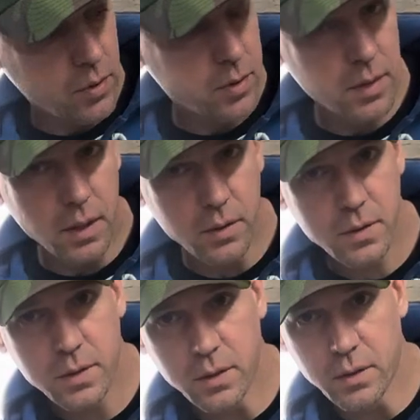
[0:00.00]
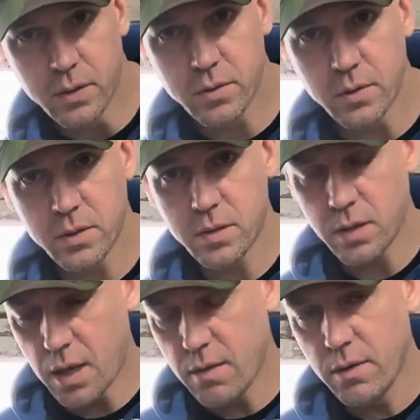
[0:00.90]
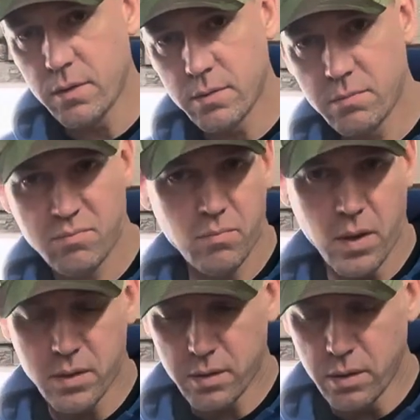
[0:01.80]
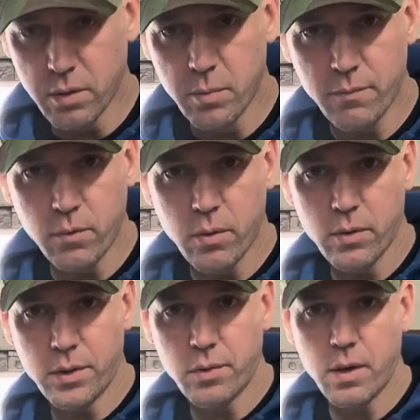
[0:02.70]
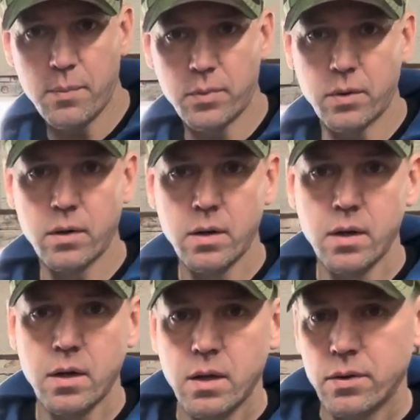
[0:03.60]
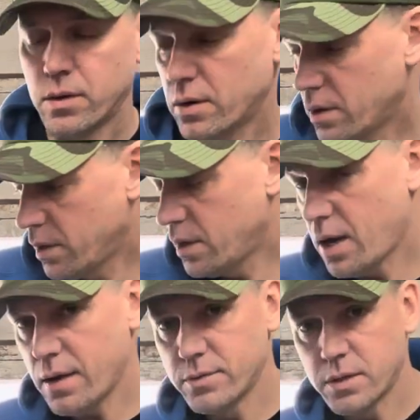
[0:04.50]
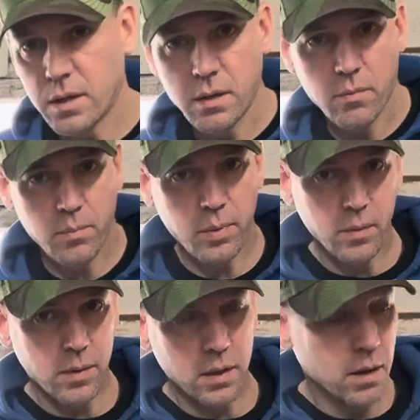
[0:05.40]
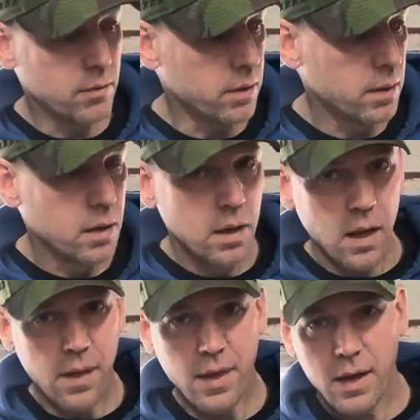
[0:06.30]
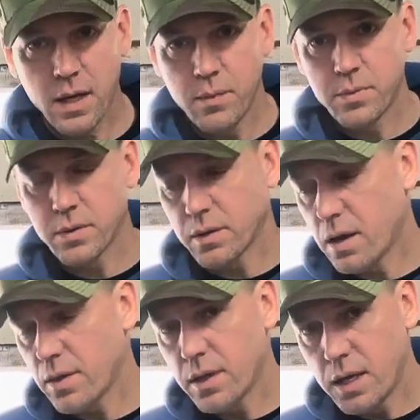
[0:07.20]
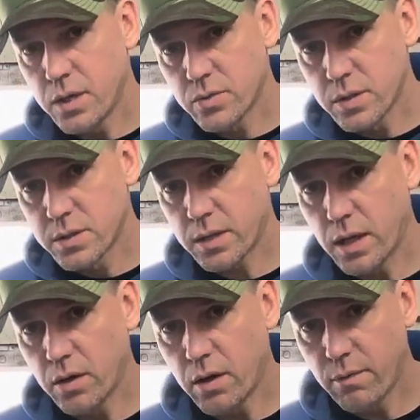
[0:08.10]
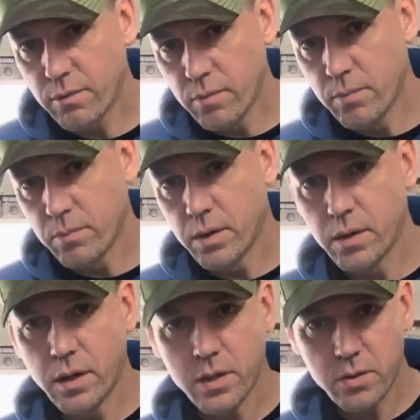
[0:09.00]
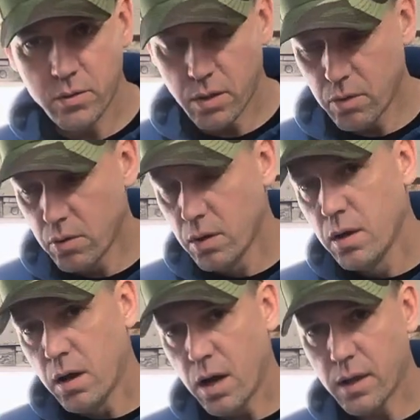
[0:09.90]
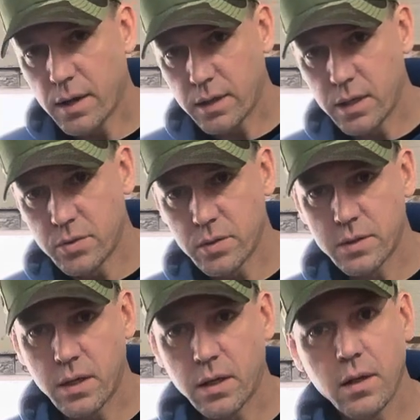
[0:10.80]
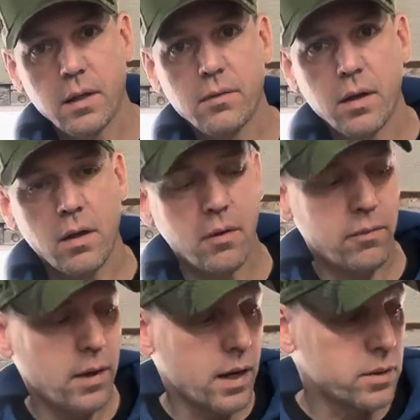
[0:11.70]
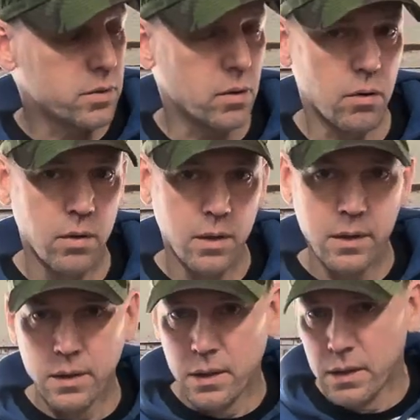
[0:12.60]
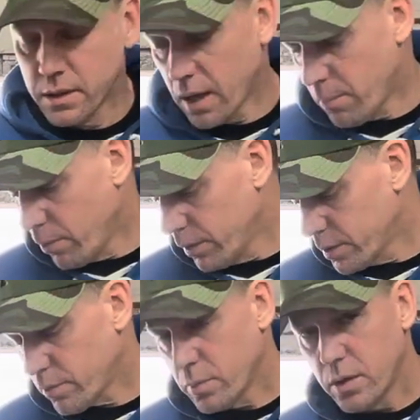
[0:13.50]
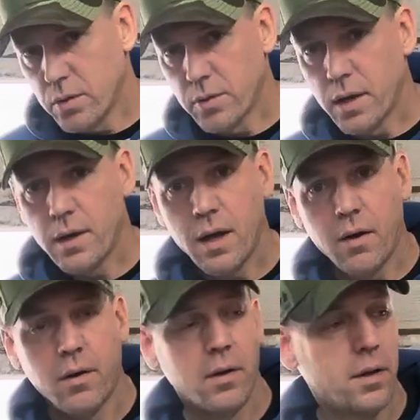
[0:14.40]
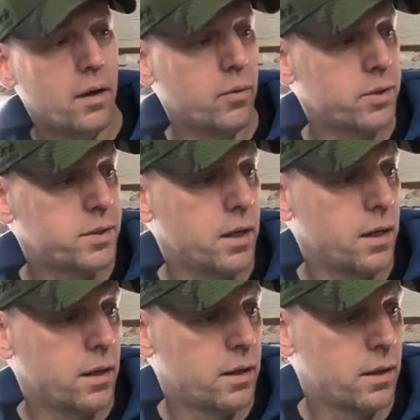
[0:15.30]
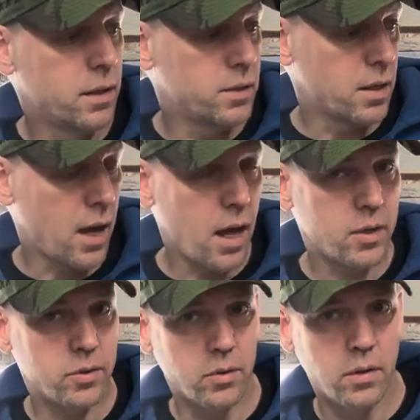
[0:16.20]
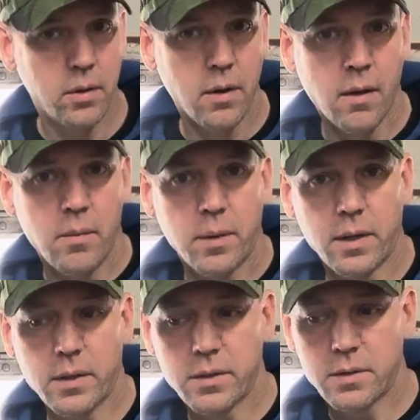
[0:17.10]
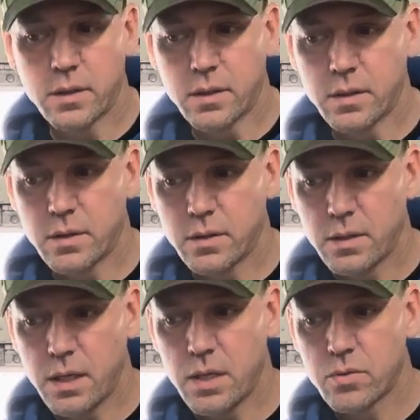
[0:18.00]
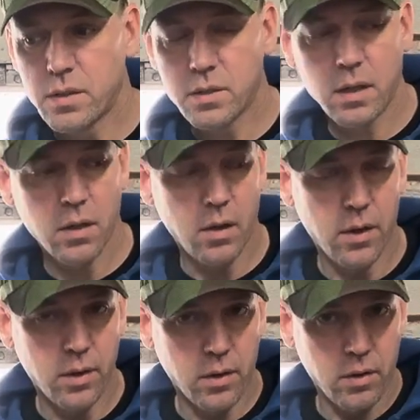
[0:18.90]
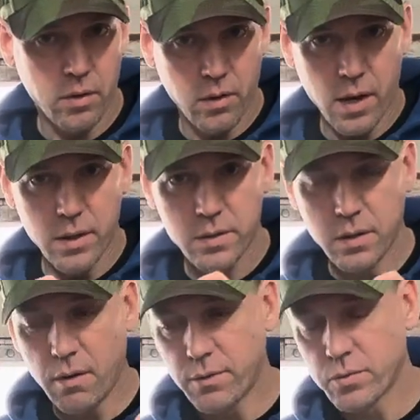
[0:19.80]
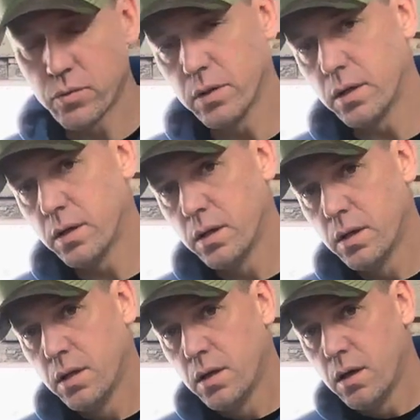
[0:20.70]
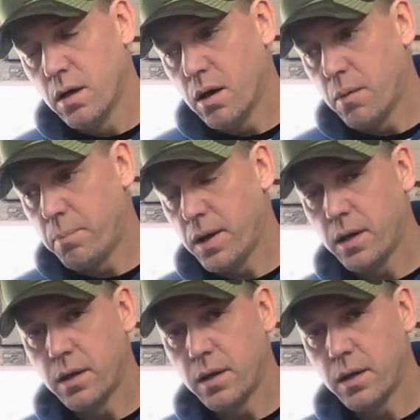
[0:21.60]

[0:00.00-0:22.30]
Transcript: stainless steel in. So it's just a heavy, basically aluminum foil that they wrap their knives in, put them in the oven, and that keeps a lot of the heat treat scale off of them. But as you know, I like the heat treat scale. I leave that on the flat, so it's kind of pointless for me to do that. Now, I will say it's a hassle because the heat treat scale on the grind itself is really a pain